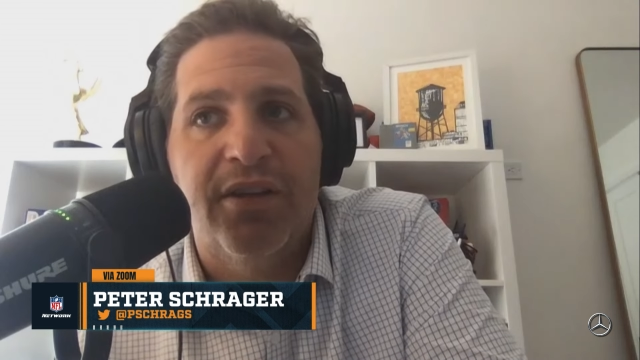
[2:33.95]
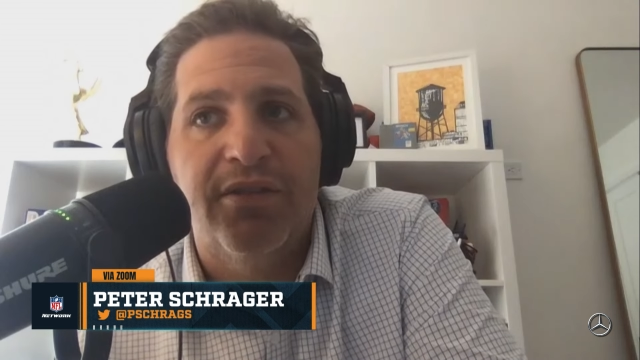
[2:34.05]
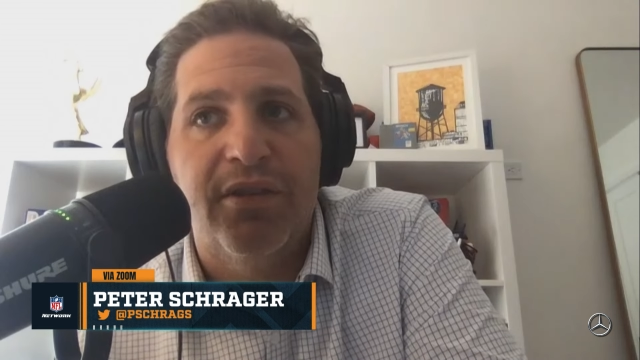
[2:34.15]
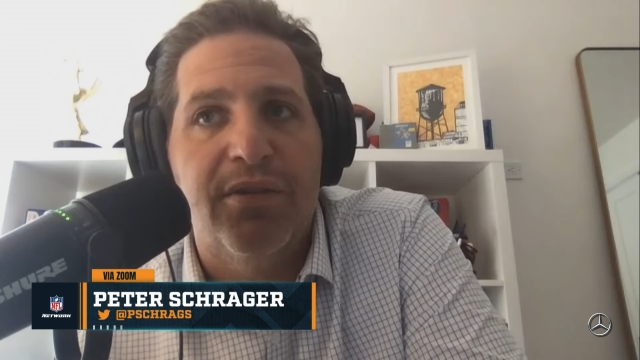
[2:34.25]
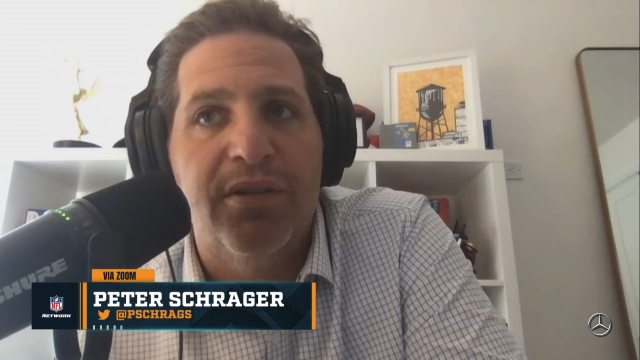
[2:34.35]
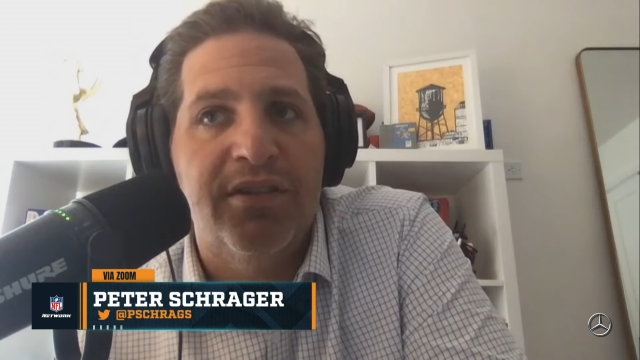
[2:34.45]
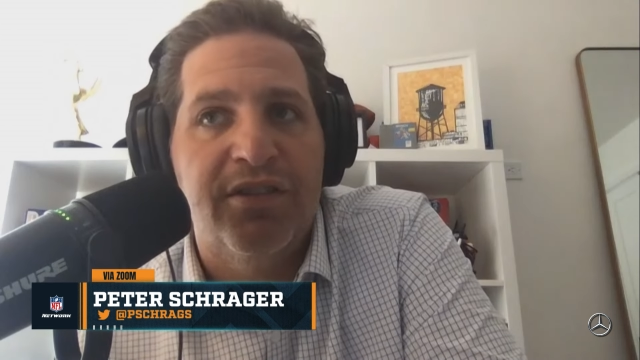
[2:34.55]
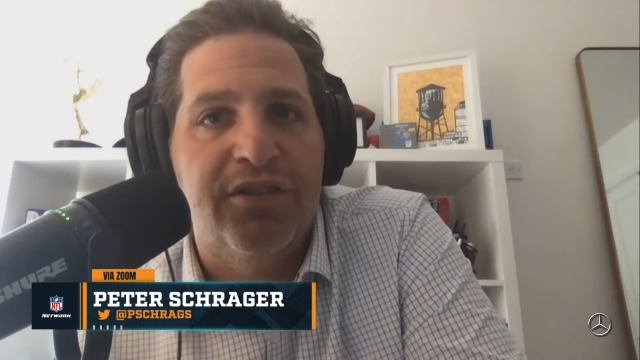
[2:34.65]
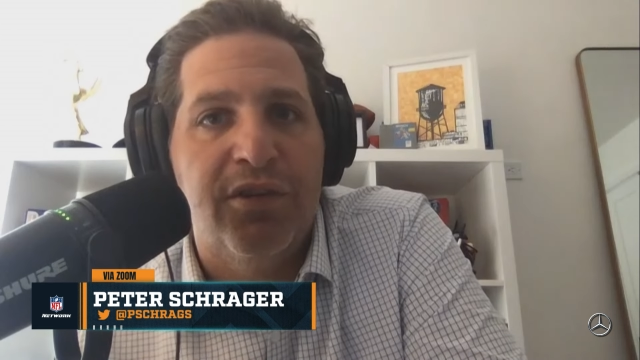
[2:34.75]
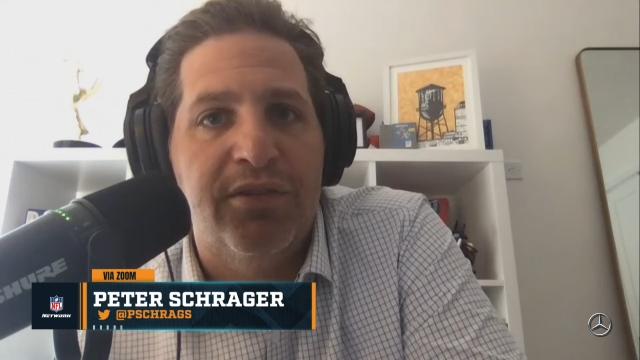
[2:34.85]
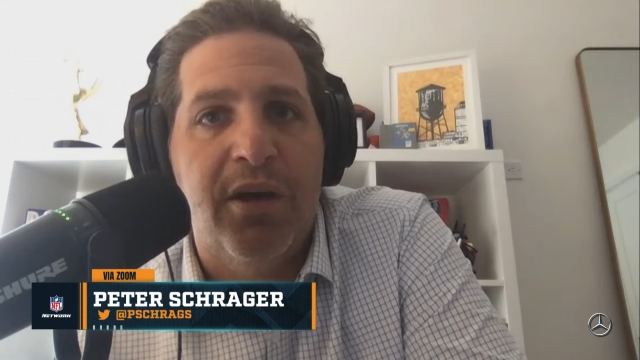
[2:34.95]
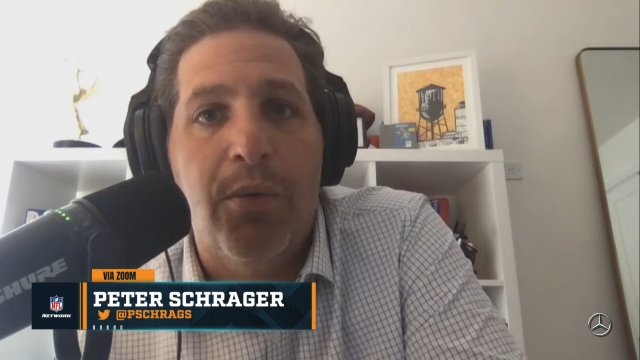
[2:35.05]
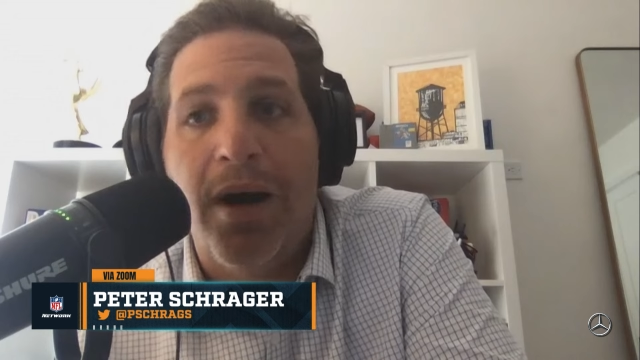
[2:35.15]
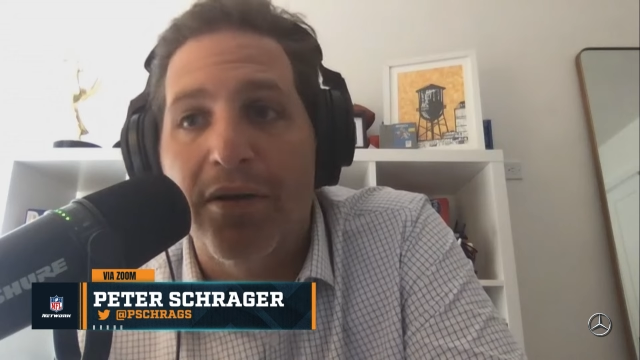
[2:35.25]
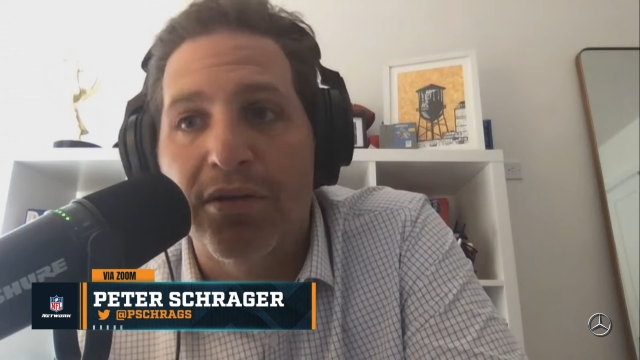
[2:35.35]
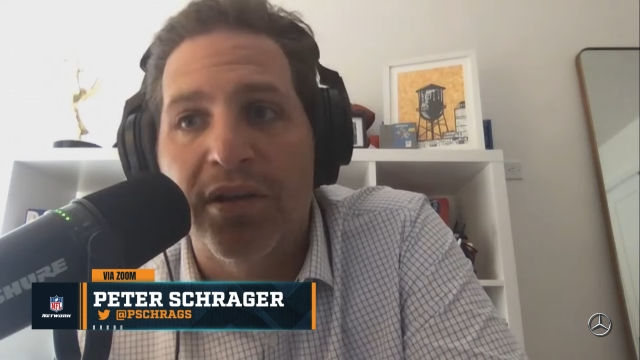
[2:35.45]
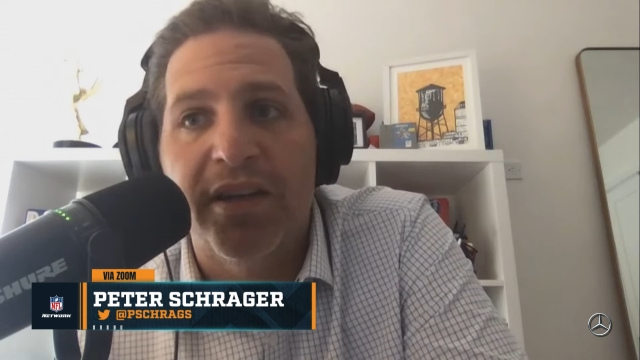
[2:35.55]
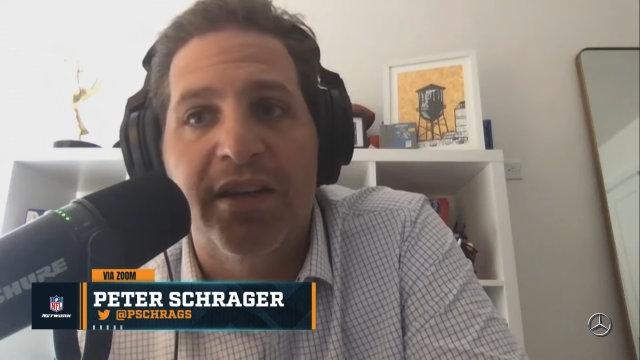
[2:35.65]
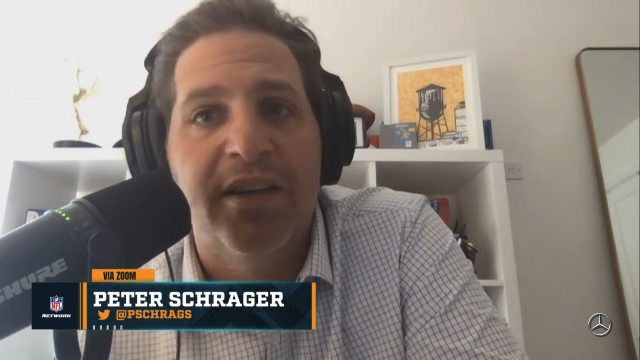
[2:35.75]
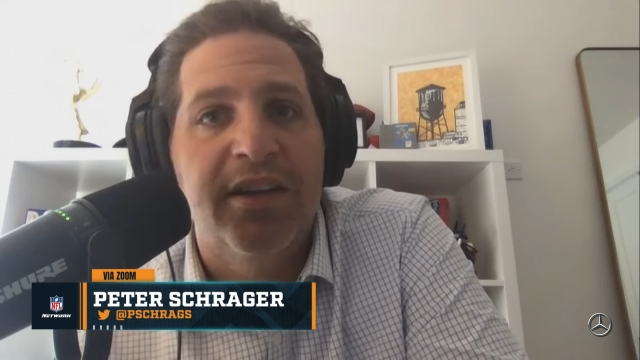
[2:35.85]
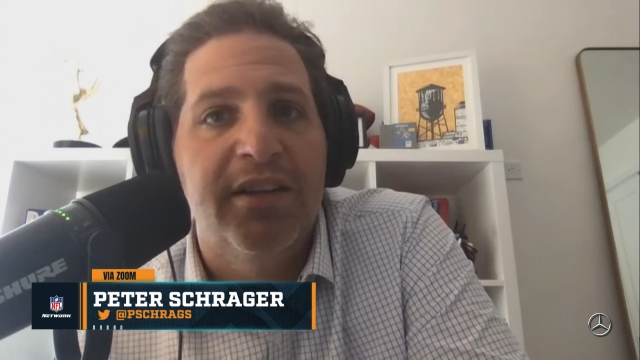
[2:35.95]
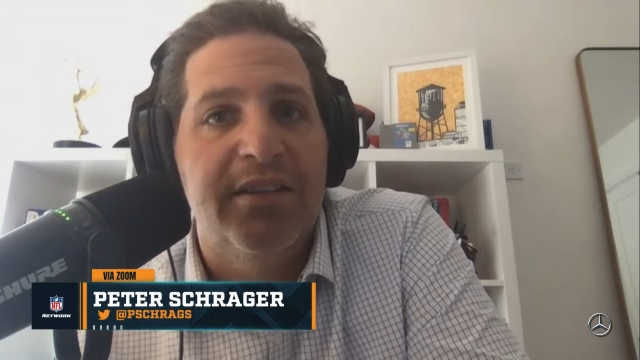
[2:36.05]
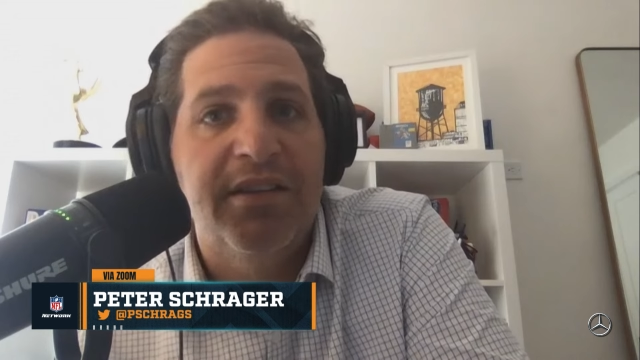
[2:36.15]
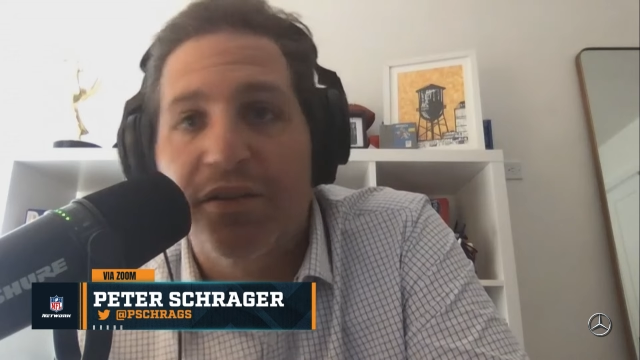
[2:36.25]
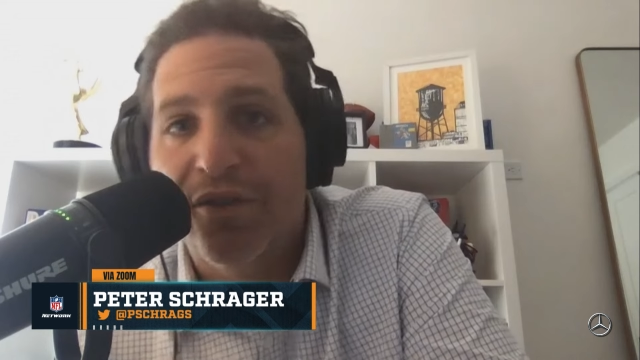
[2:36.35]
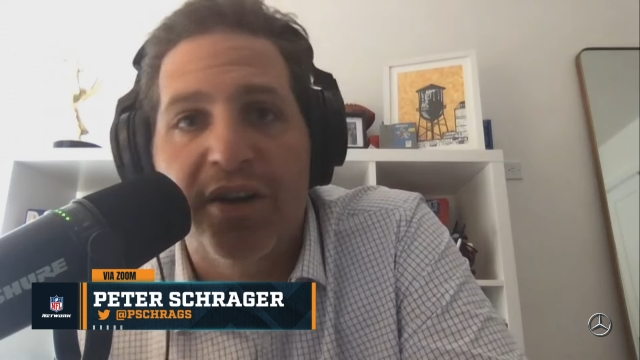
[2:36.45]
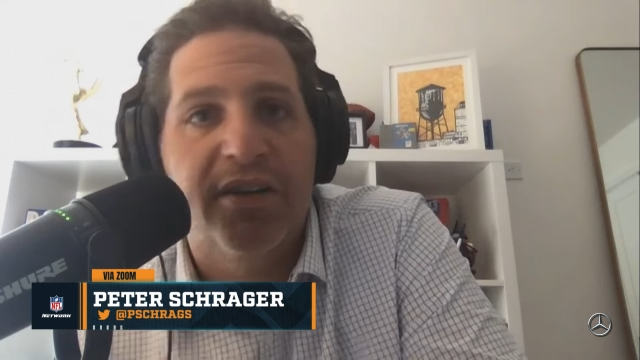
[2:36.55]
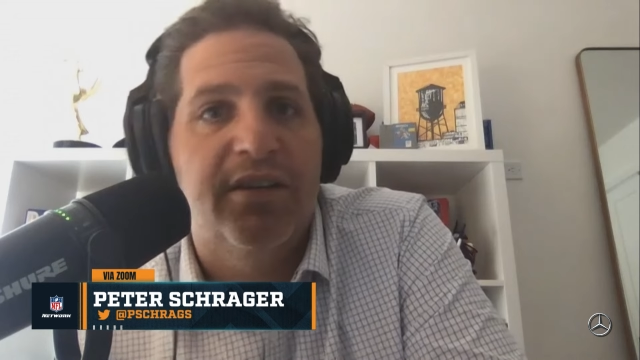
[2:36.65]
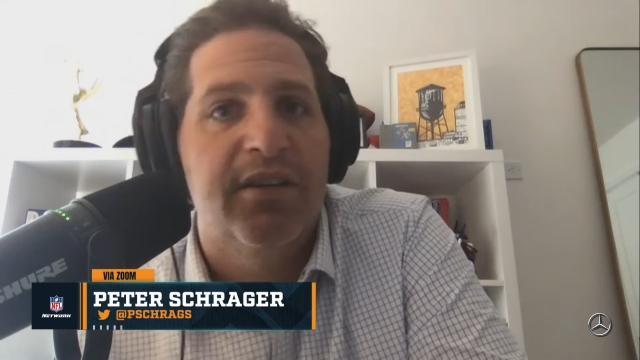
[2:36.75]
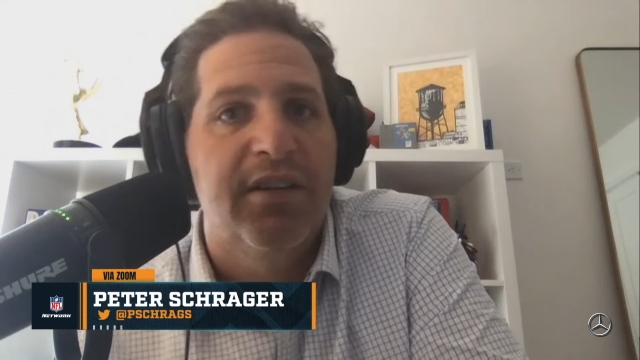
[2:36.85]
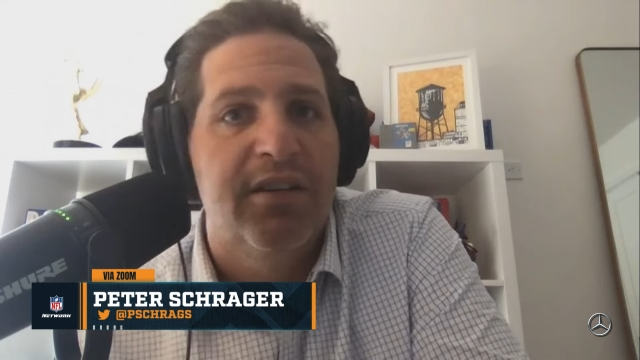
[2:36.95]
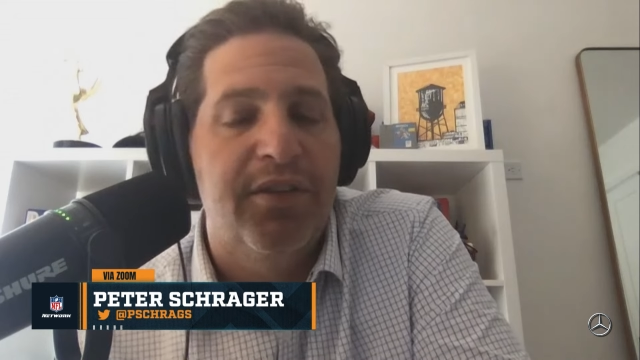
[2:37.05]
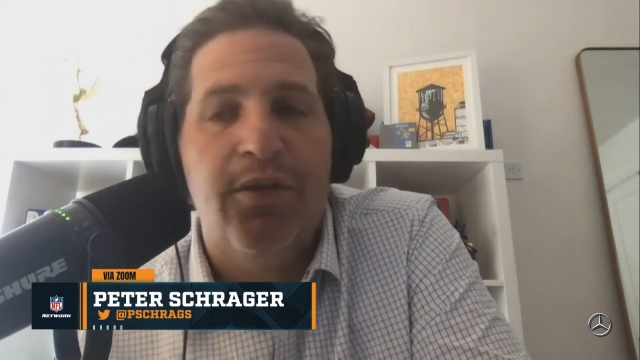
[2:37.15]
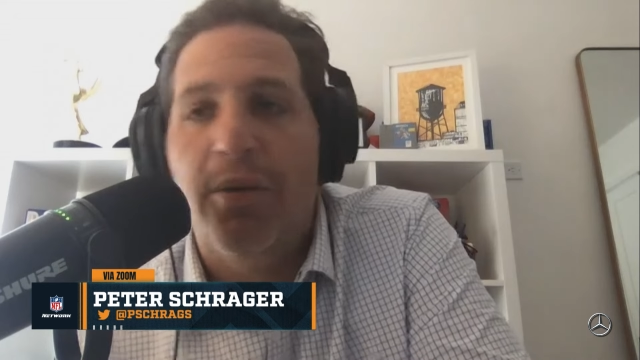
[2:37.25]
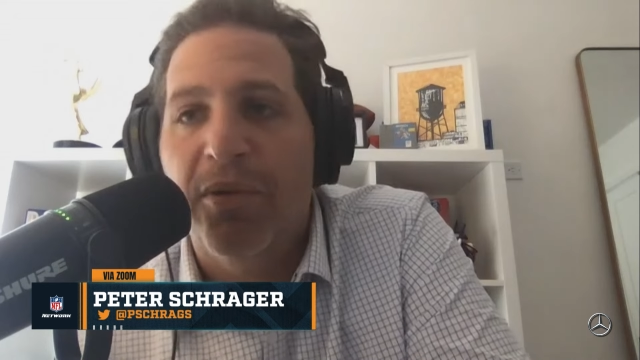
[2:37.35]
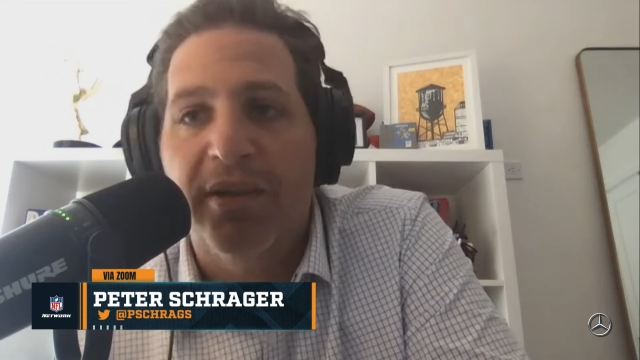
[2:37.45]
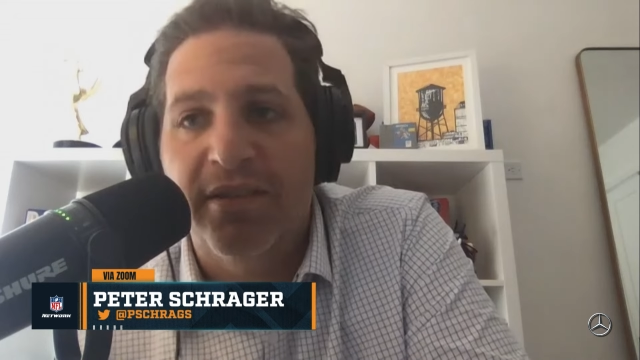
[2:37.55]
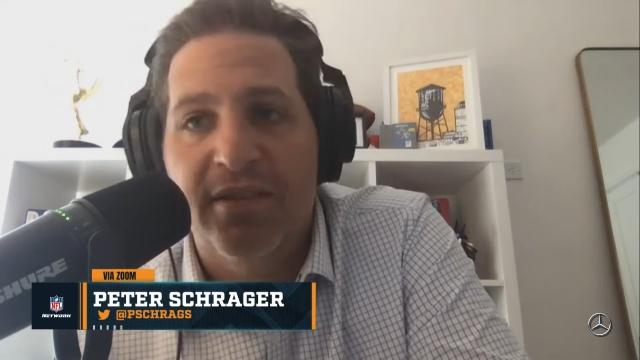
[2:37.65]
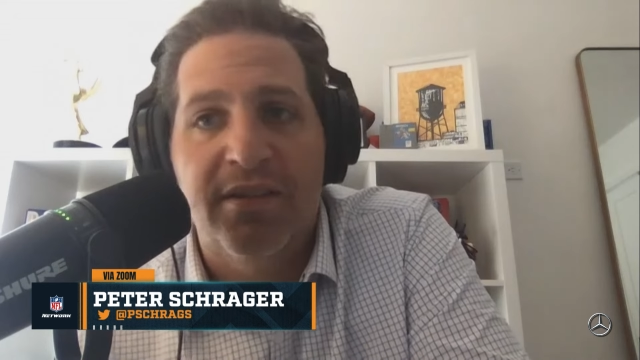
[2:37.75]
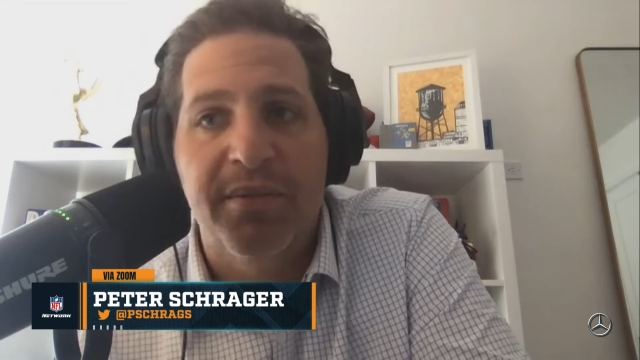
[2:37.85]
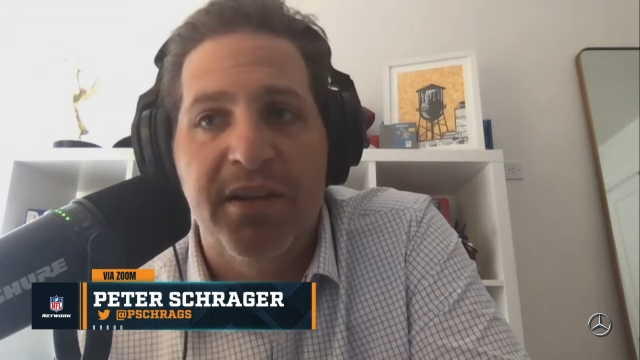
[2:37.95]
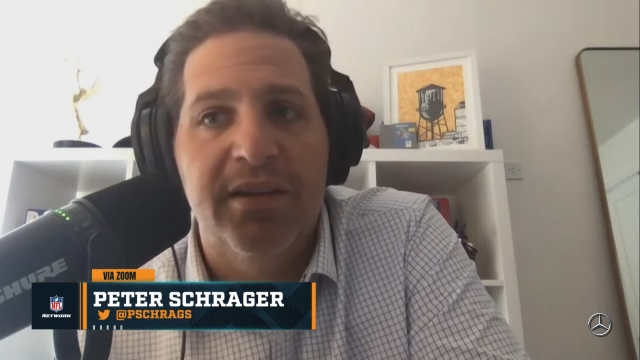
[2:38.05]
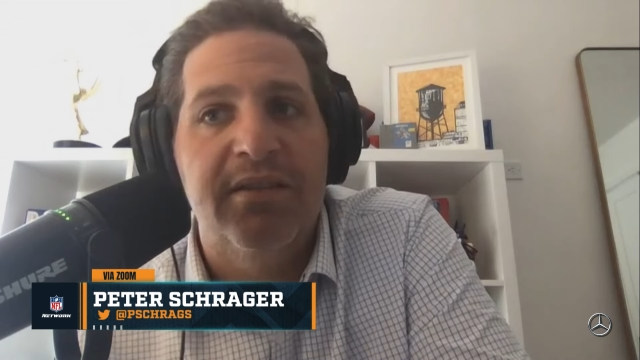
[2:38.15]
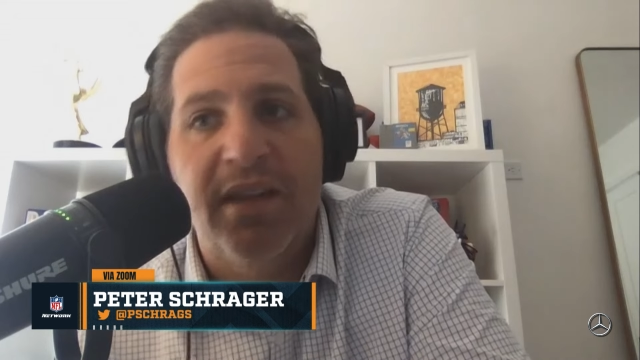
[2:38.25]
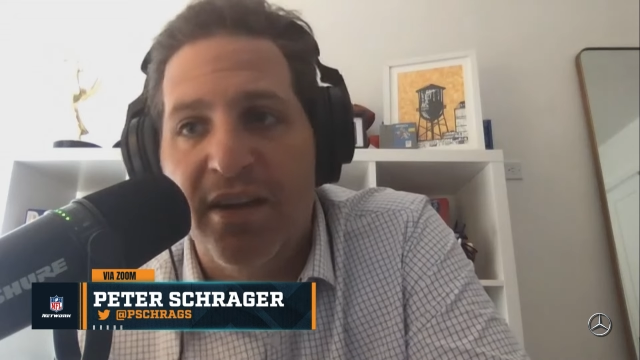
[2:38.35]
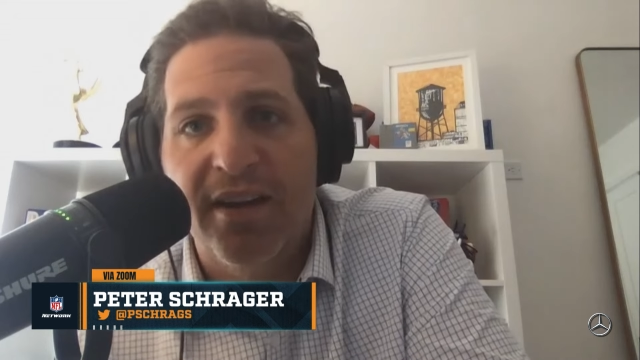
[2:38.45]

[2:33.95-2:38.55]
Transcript: So it just shows how wildly different the thought process could be 10 days